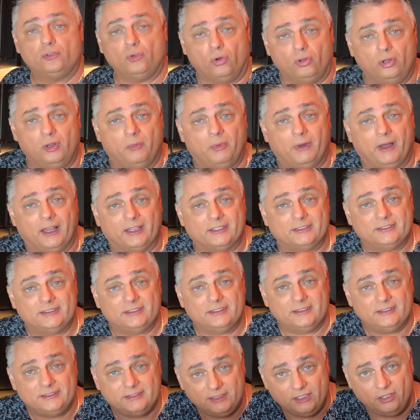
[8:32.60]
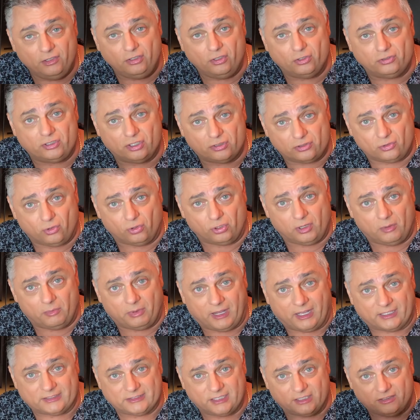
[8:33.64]
sculavas. You use the
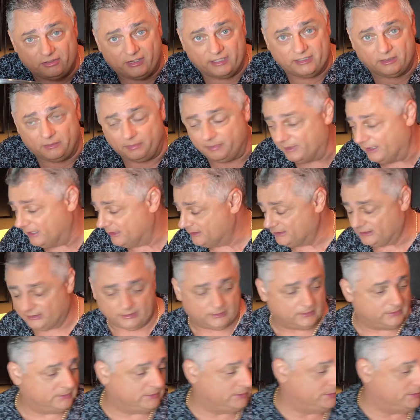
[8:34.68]
sculavas to drain the pasta.